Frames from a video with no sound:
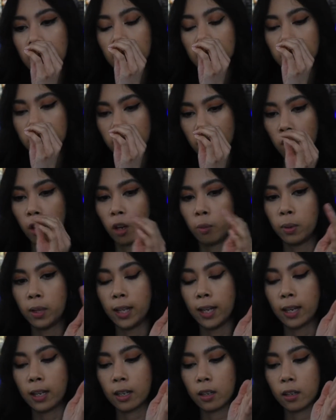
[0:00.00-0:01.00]
So it'll be
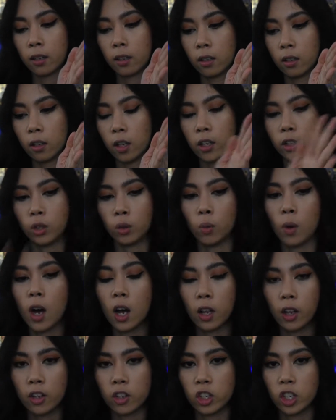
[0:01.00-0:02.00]
like a
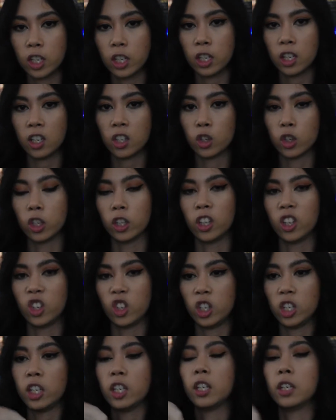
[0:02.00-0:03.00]
duology,
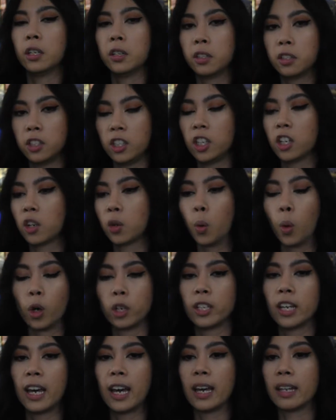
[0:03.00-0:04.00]
trilogy, ser
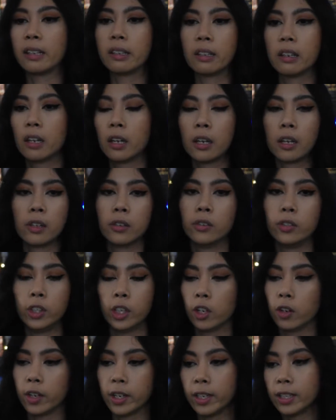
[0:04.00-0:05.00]
quartet,
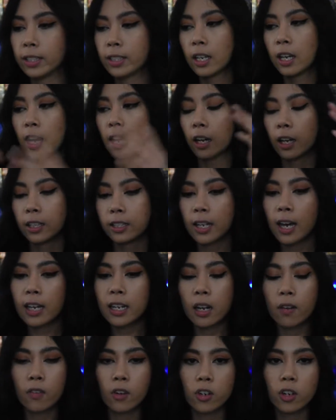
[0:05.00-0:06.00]
series, because I
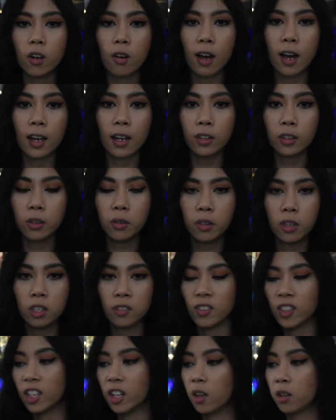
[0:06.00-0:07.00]
never know how to do
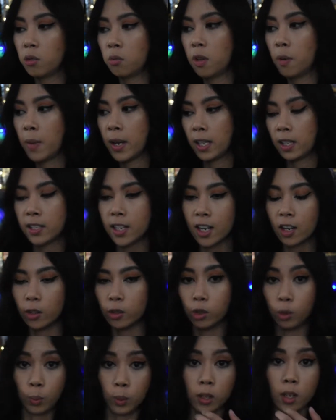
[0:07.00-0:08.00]
these videos without making the
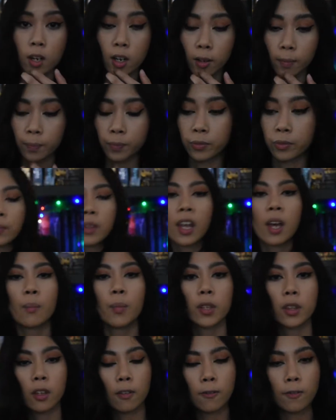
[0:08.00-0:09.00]
title super long.
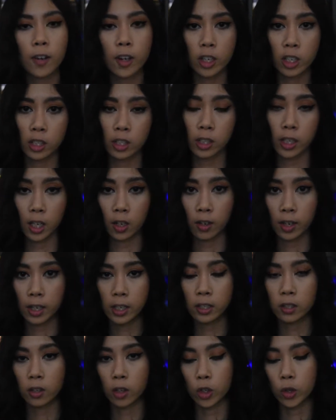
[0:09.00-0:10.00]
But the first
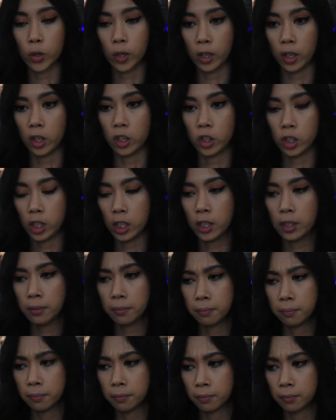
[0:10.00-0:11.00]
series, or
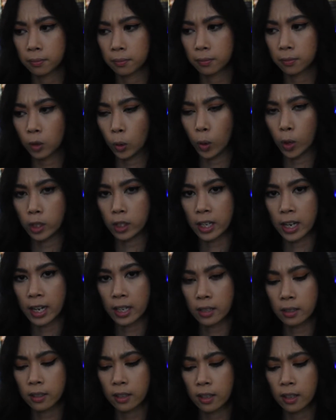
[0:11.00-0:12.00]
trilogy,
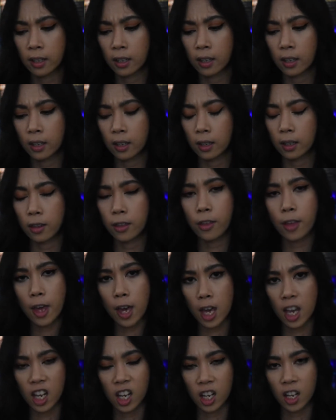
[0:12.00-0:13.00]
quartet
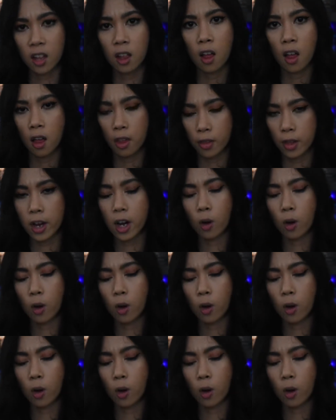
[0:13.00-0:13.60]
thing that